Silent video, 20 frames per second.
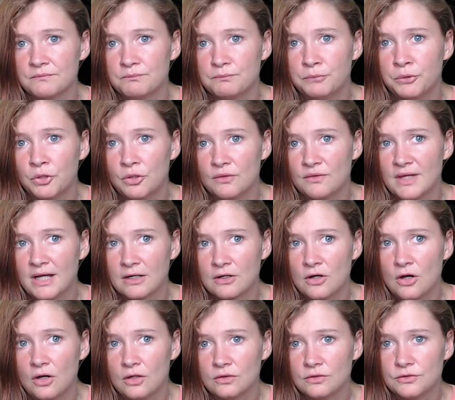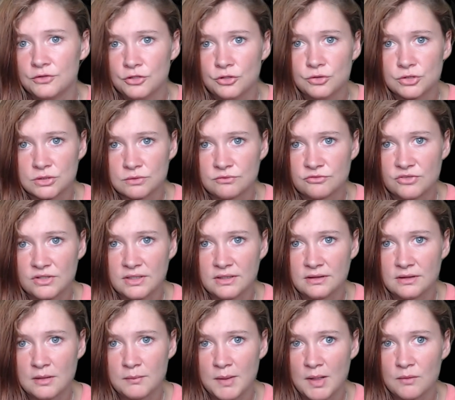but that caller knew something
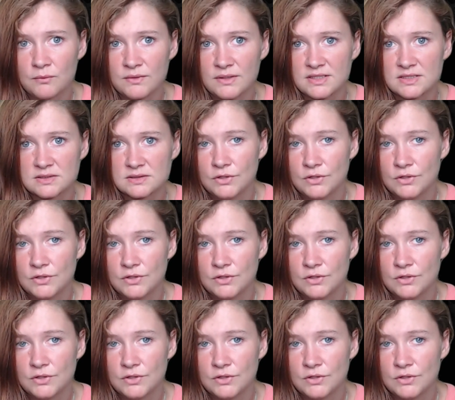about this.